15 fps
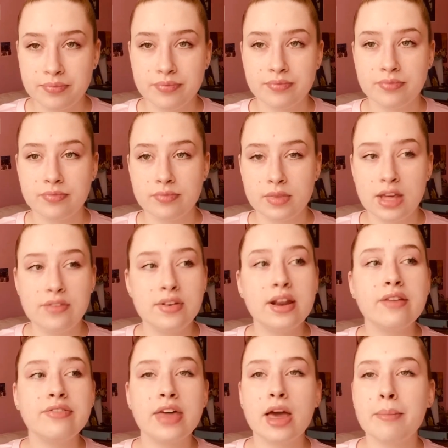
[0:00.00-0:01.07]
Even if
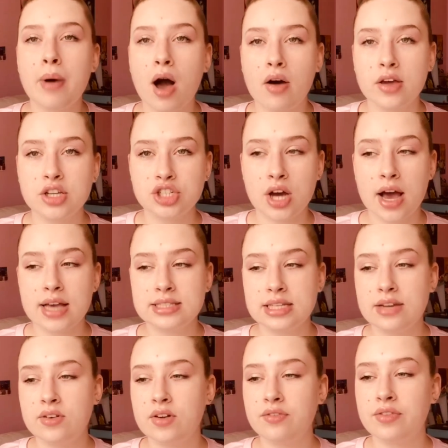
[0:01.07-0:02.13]
they apologize, even
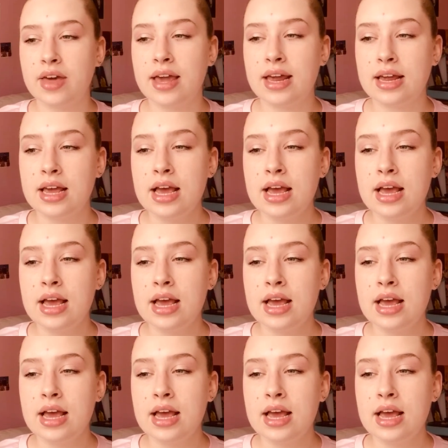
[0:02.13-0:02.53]
if they